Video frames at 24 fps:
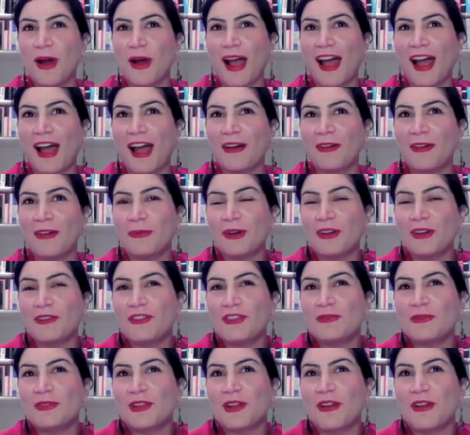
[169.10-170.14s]
how what have
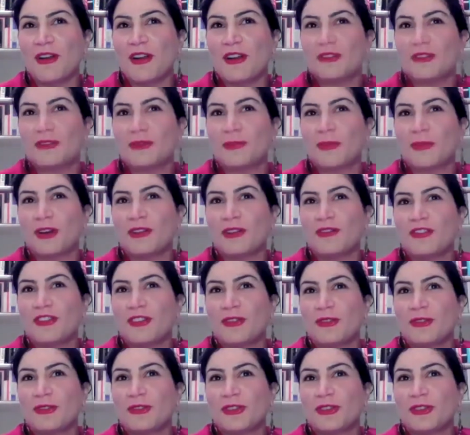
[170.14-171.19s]
you learned what have
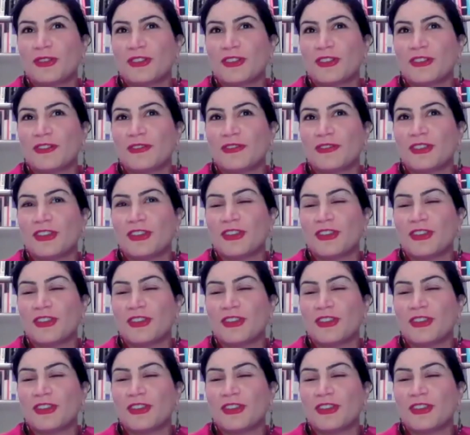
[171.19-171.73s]
you sort of